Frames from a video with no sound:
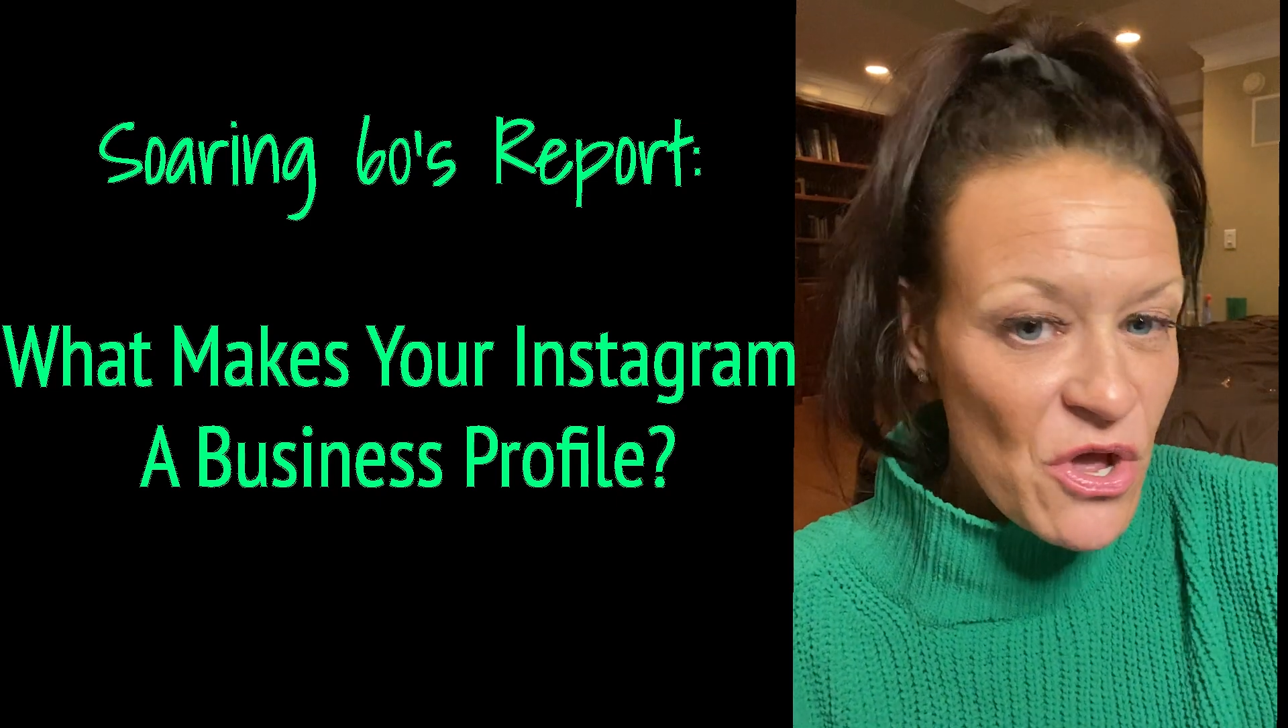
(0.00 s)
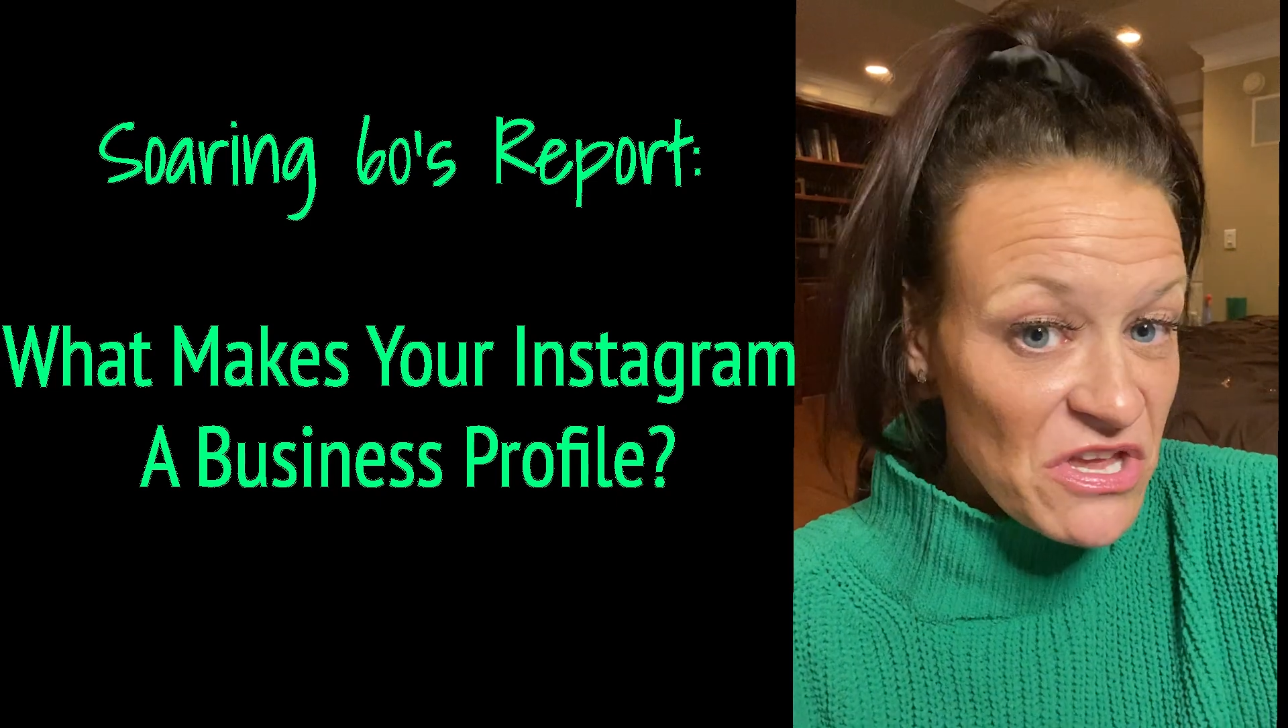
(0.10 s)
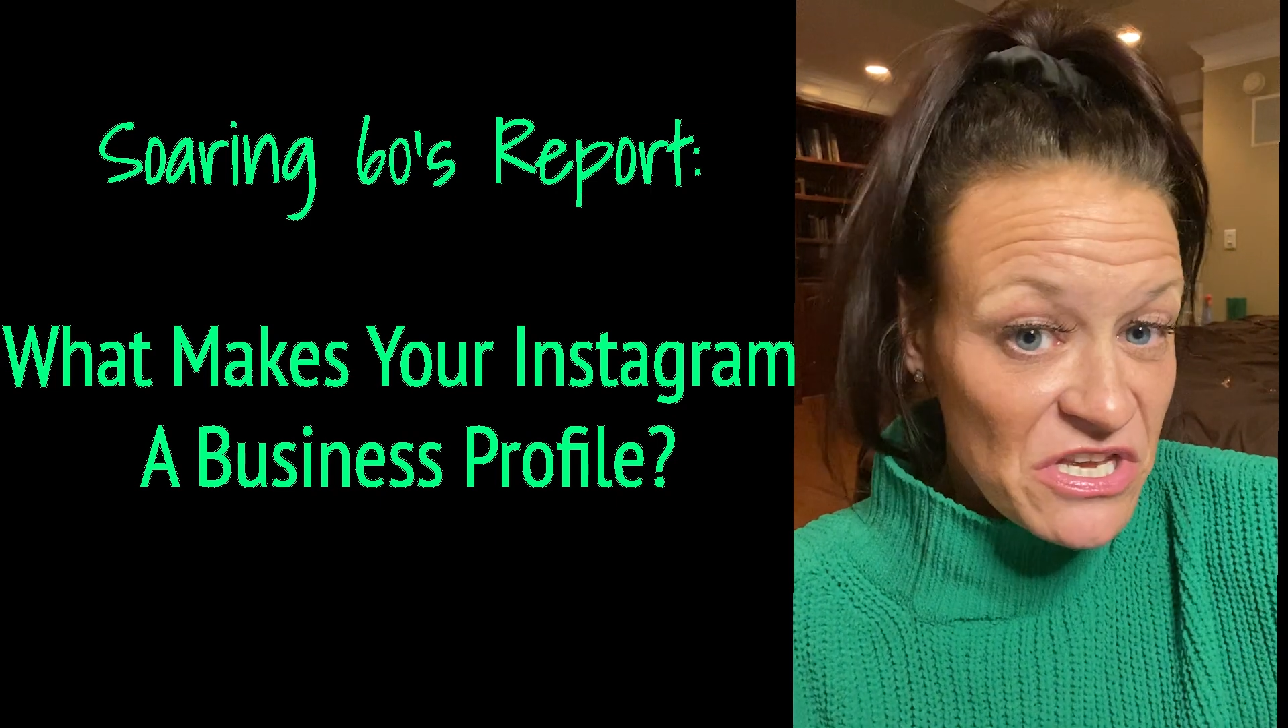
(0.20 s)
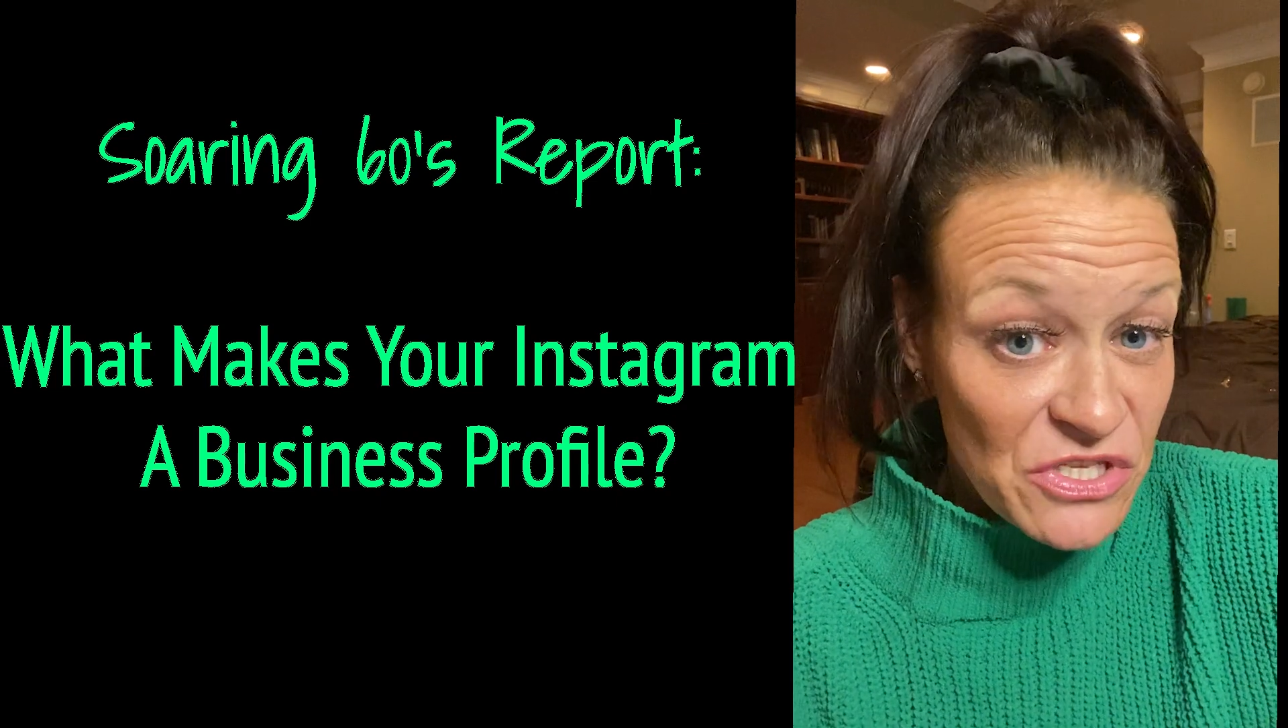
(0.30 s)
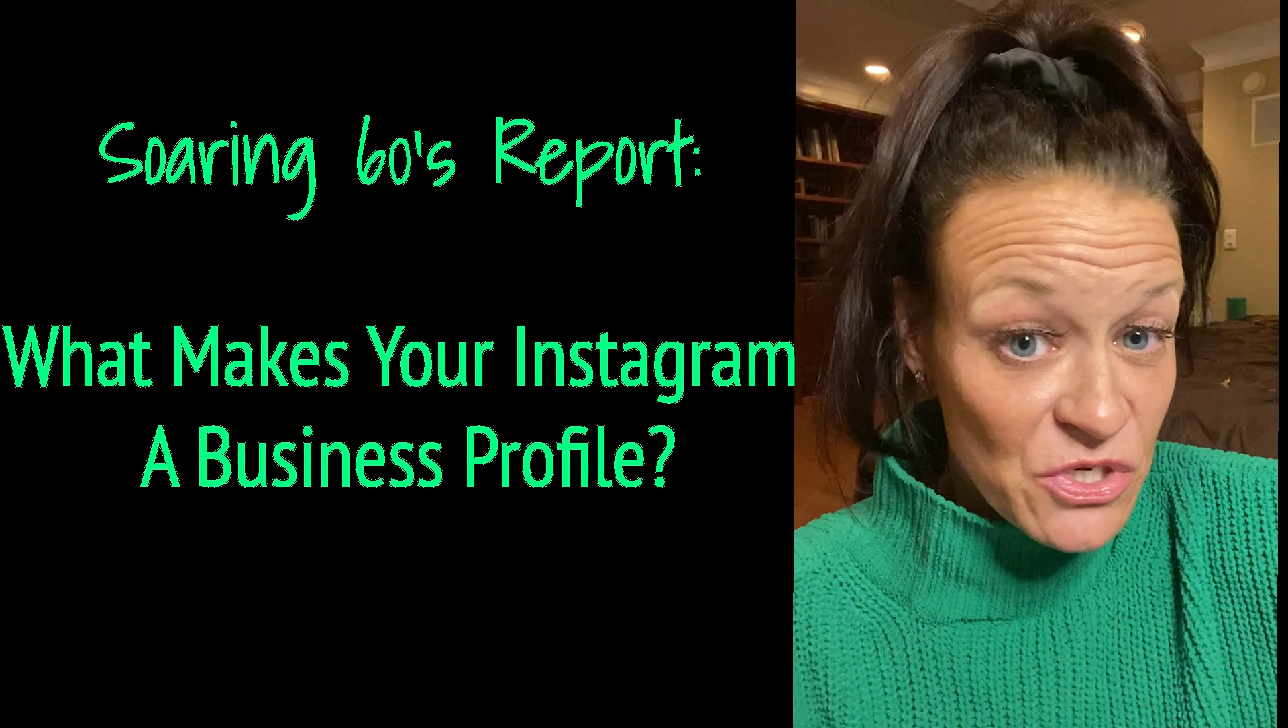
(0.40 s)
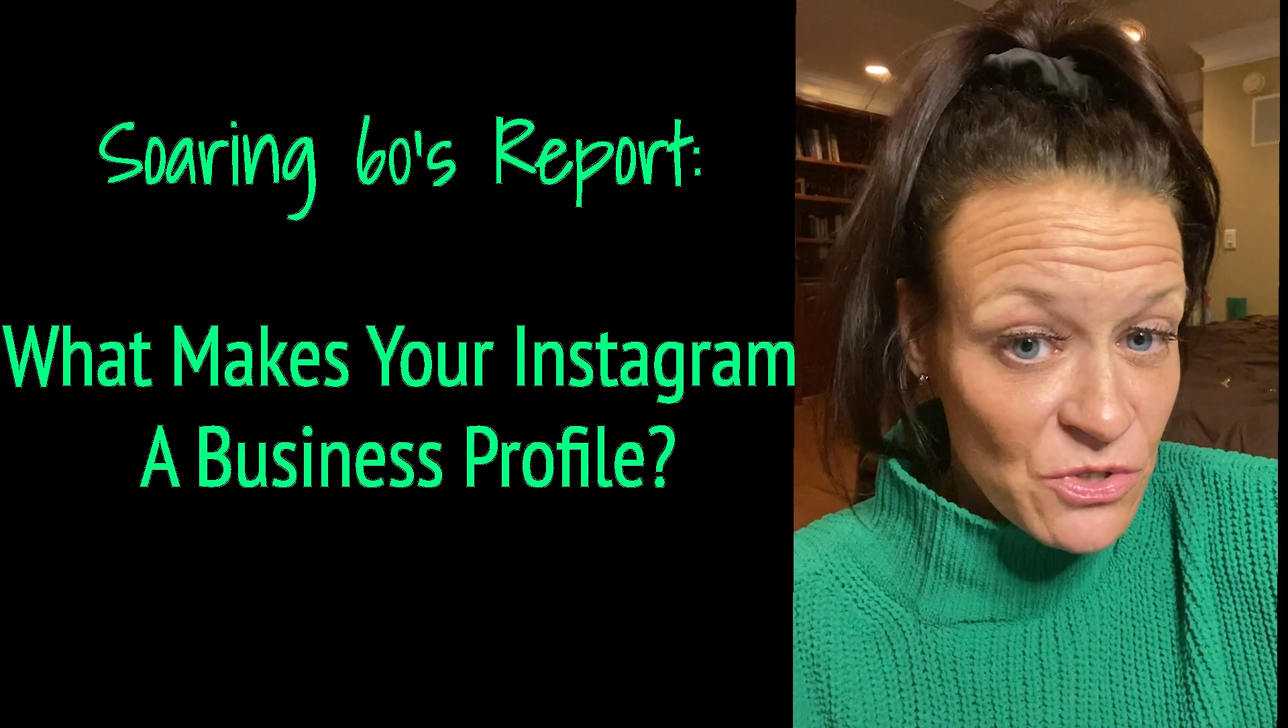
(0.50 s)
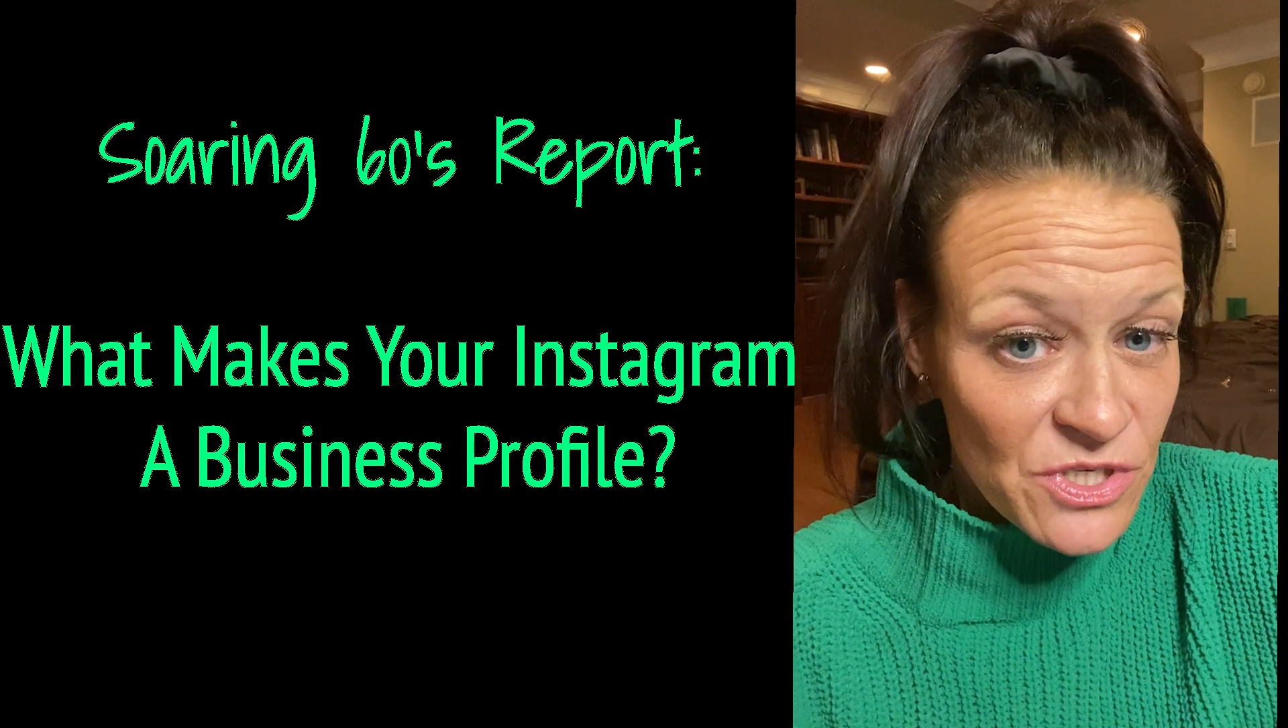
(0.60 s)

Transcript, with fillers: Is yours